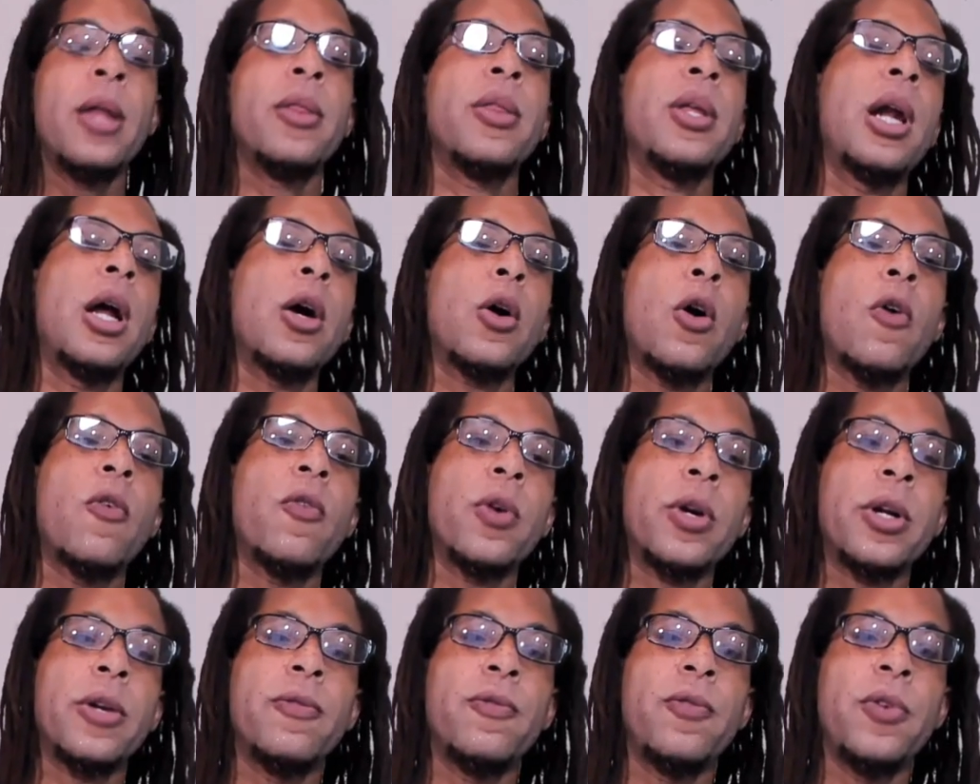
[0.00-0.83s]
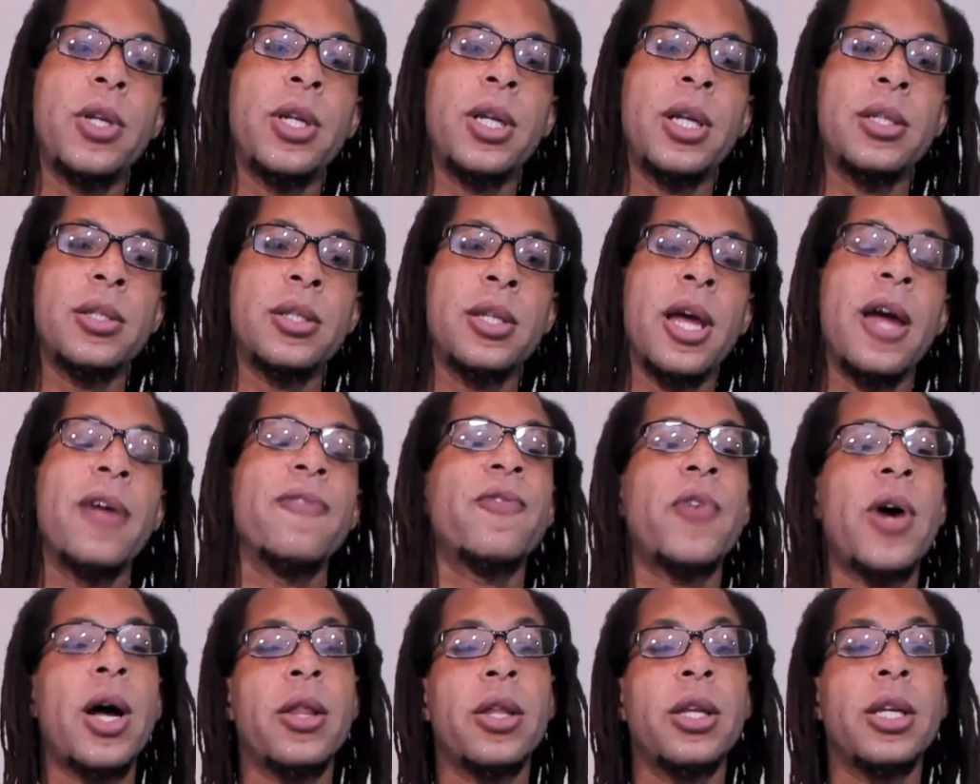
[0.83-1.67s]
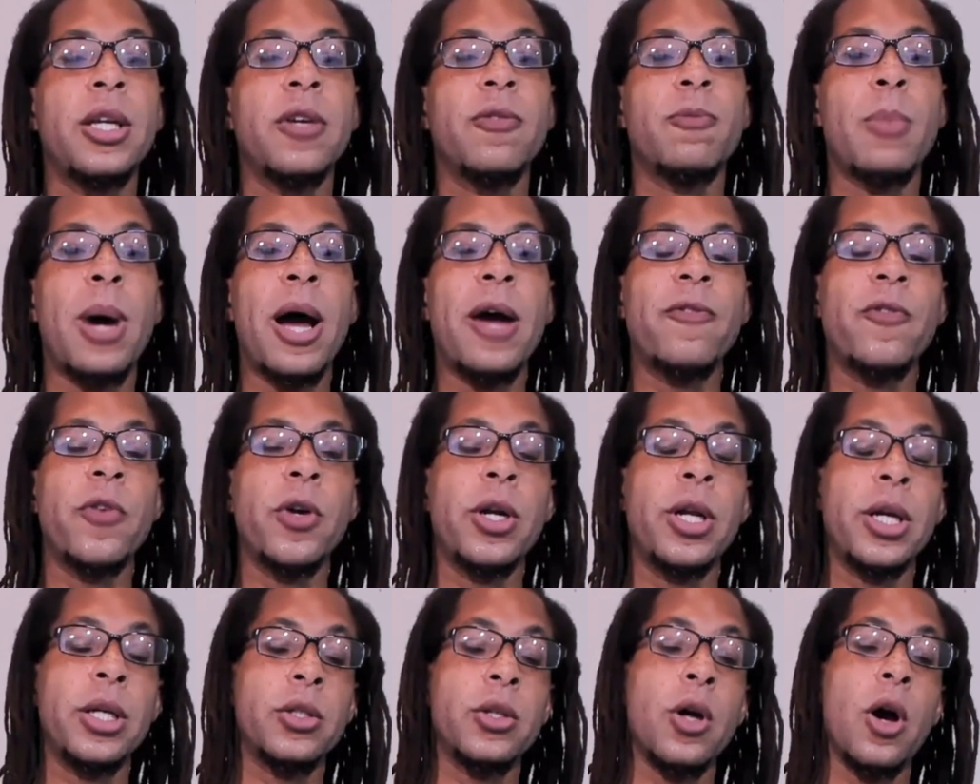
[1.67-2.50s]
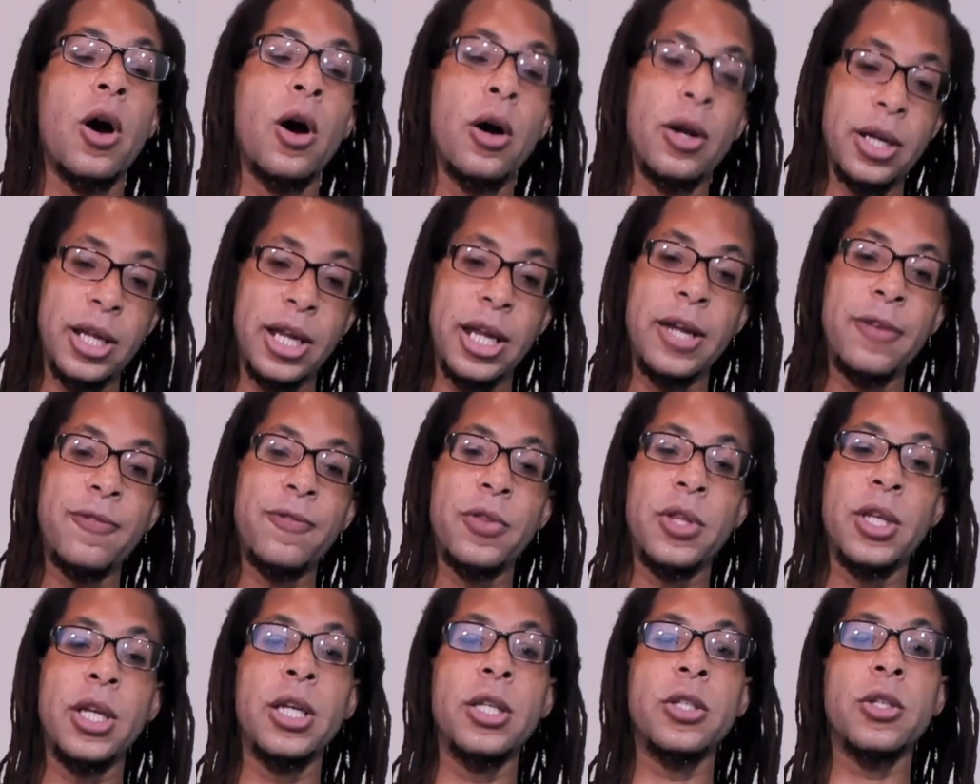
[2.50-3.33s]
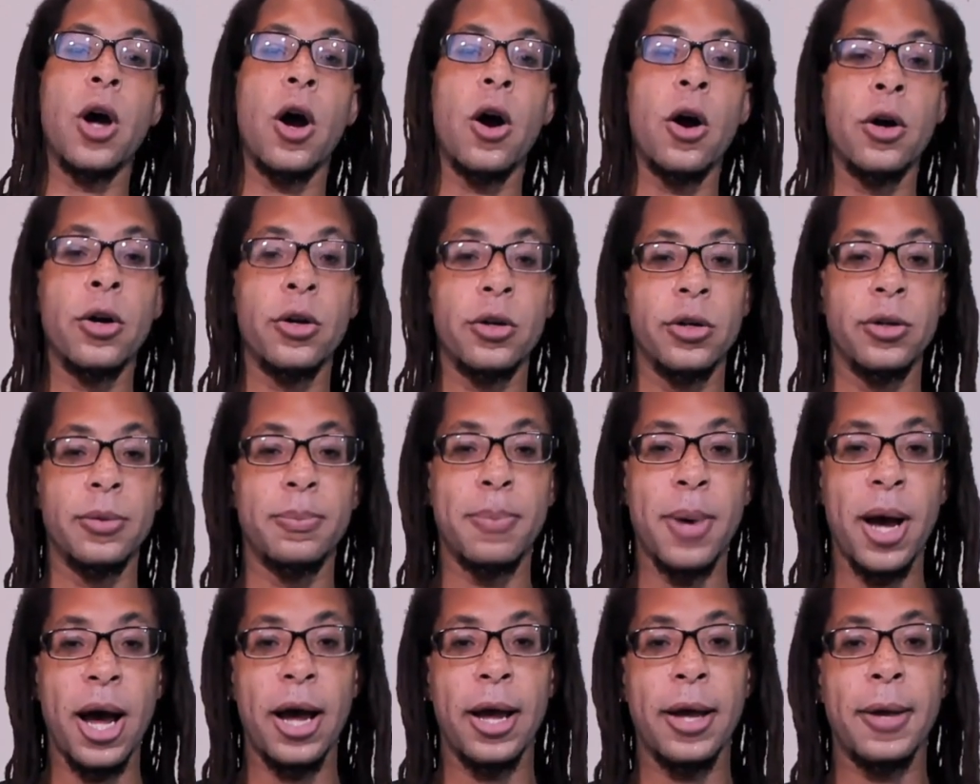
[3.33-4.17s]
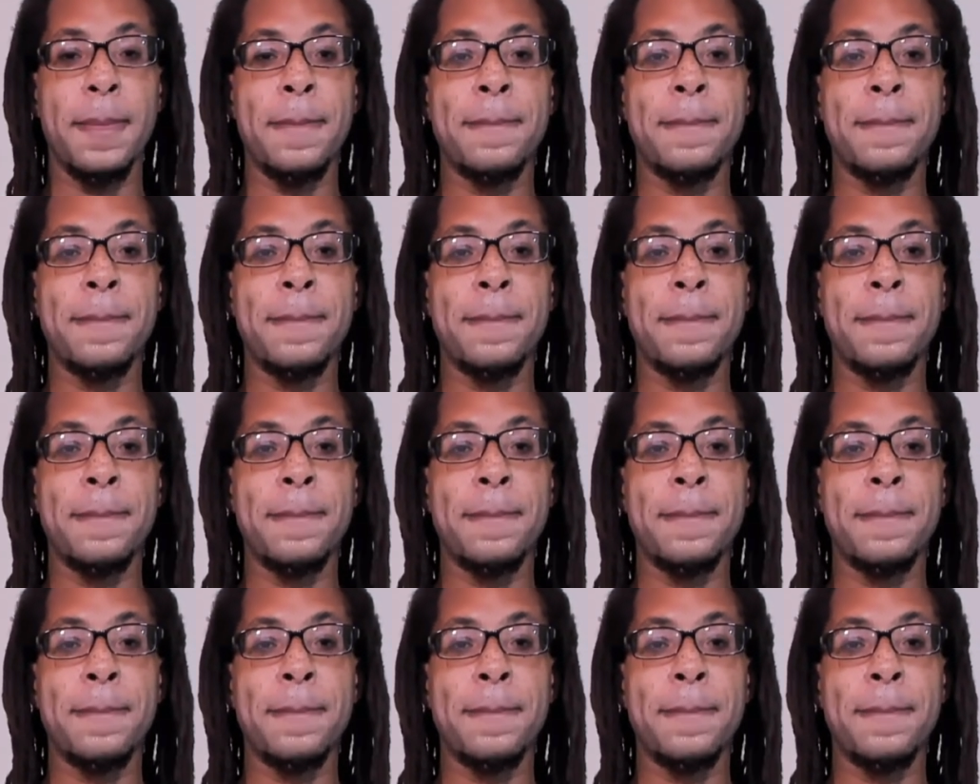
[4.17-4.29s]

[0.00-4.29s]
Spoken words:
Then I'll go over convenience and finally give my verdict on if these are a good buy.